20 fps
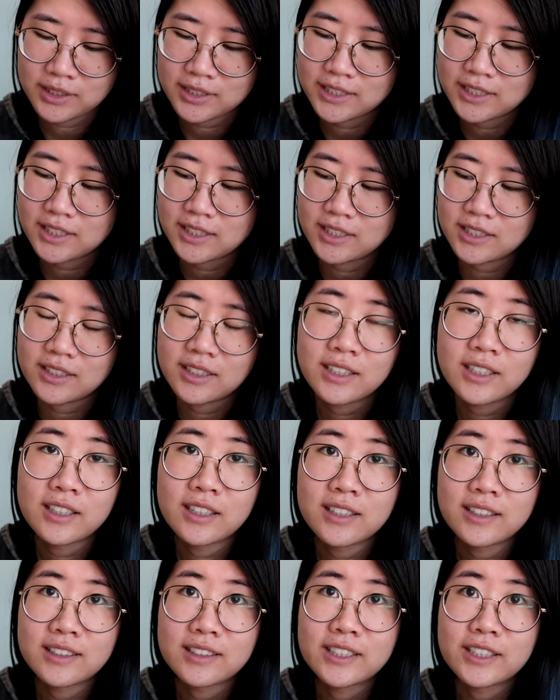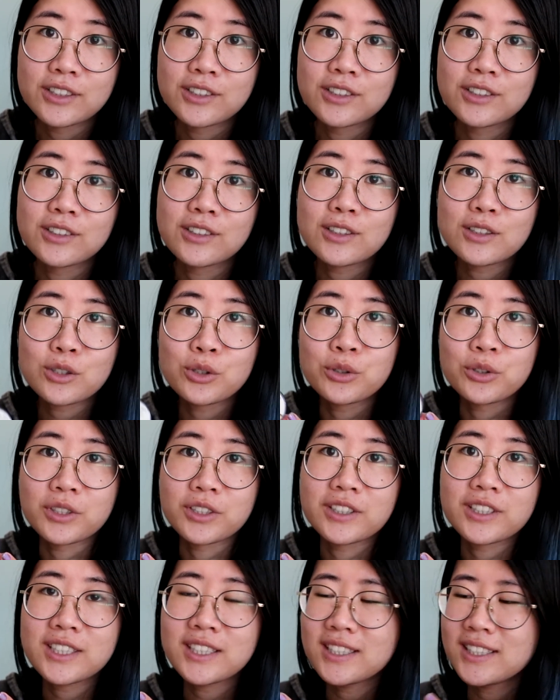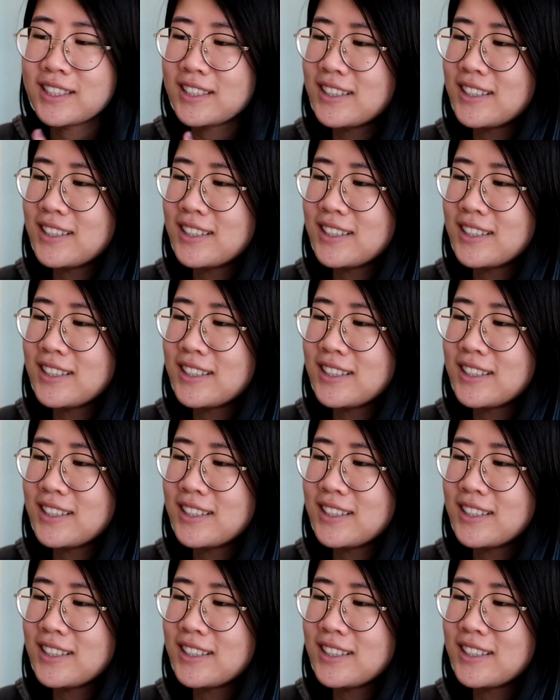the little cord